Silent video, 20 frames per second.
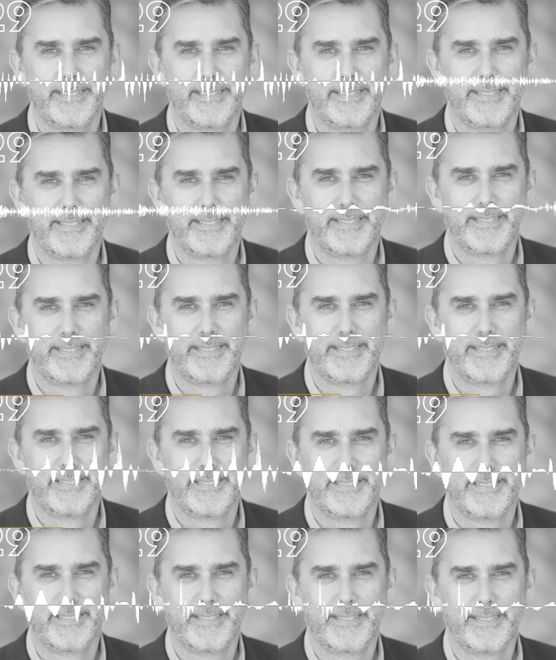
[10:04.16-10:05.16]
is the
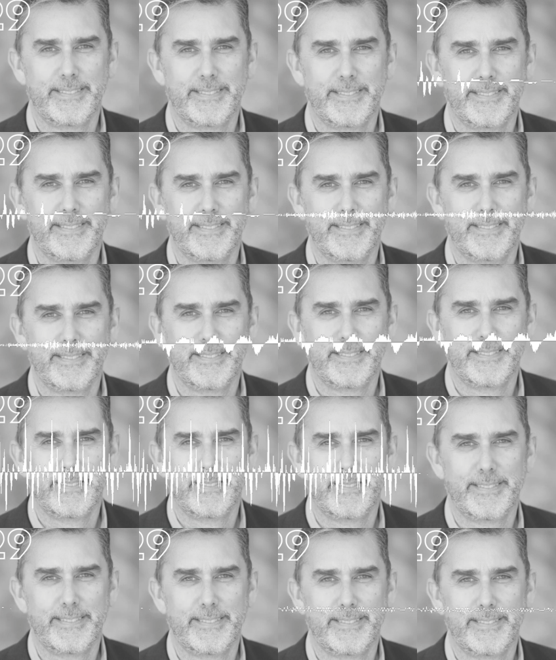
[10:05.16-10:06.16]
people aspect. So
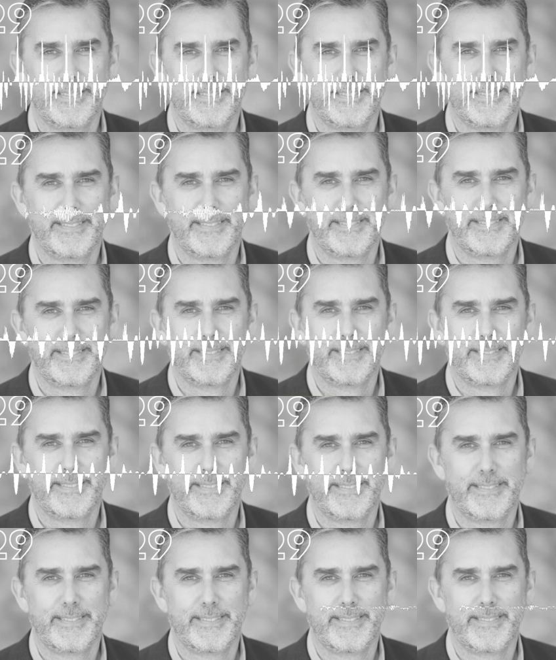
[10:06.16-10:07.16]
how do
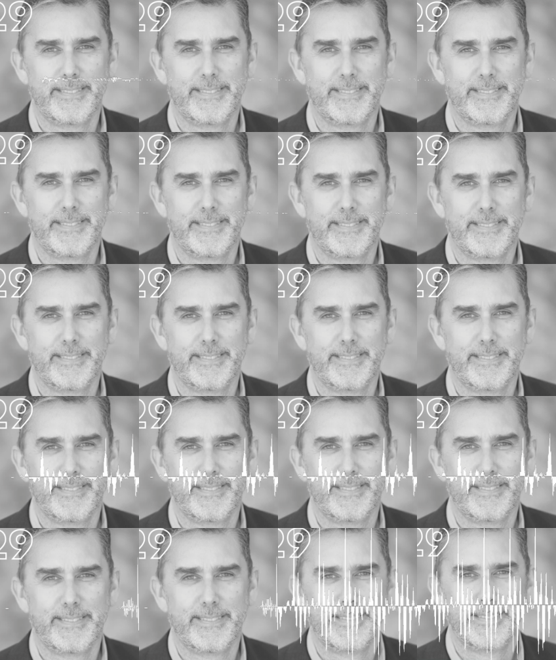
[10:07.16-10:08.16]
you
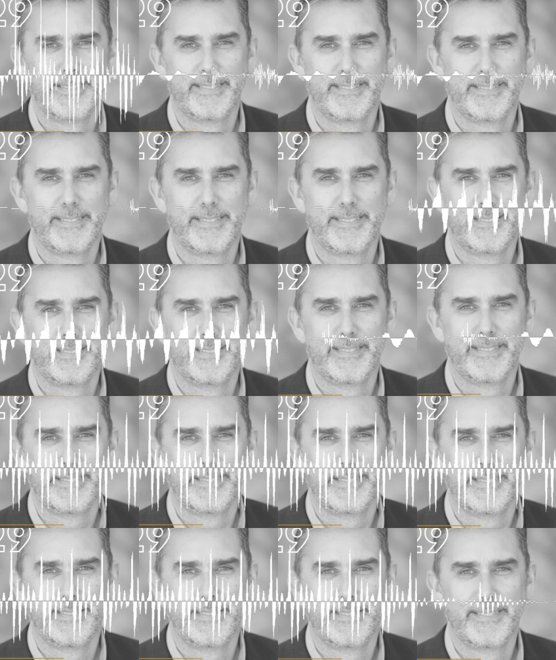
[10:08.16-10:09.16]
encourage
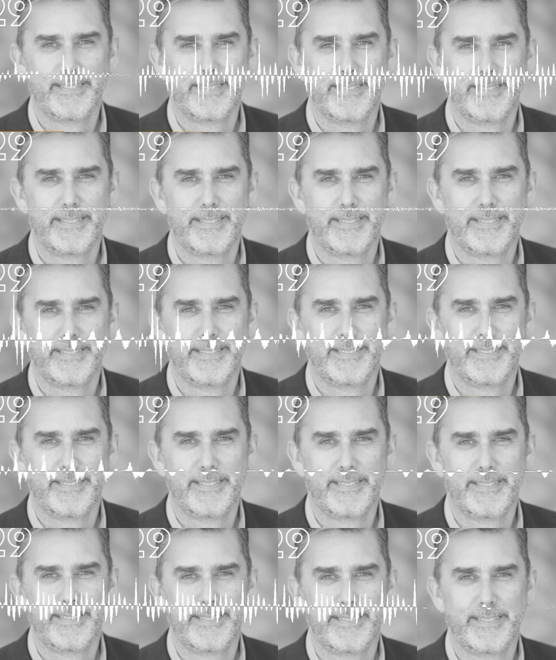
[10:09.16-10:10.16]
people
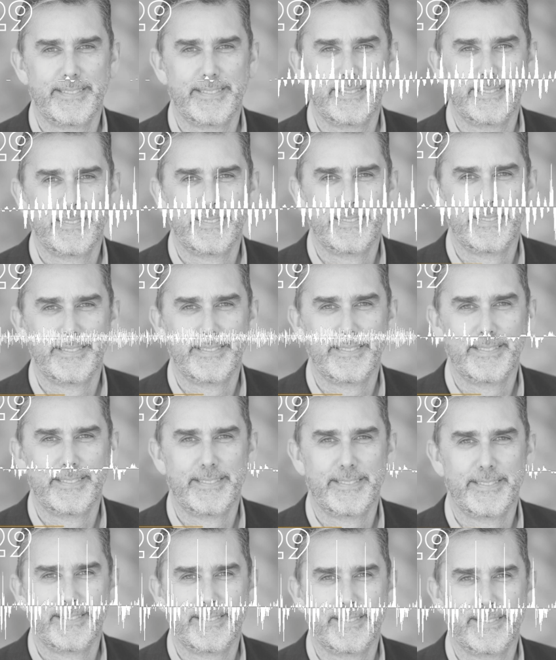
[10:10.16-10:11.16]
following your vision
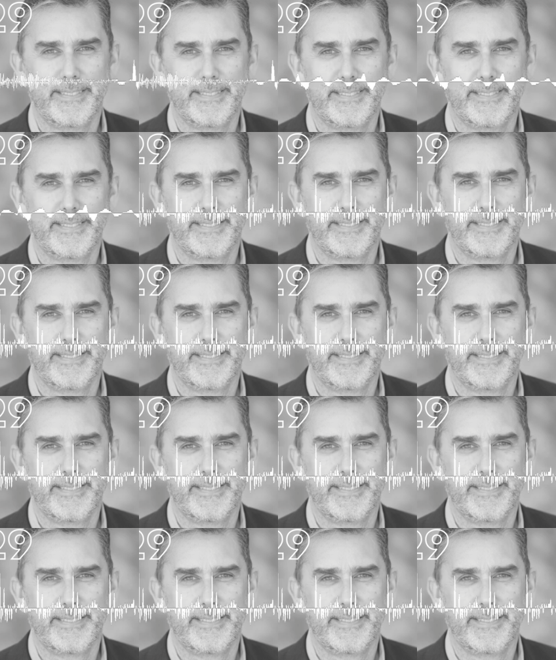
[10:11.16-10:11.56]
and passion?